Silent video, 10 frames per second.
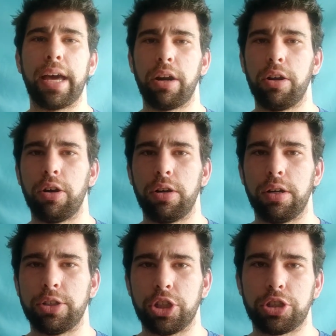
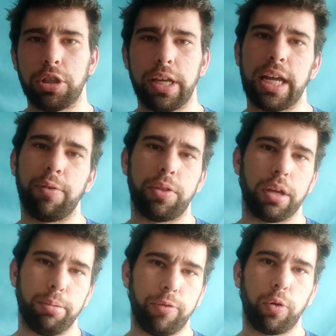editor, just delete
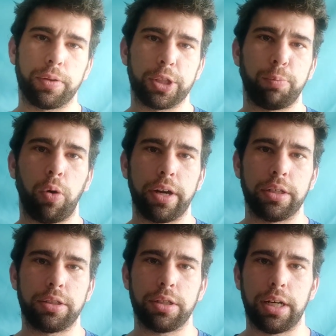everything before this point.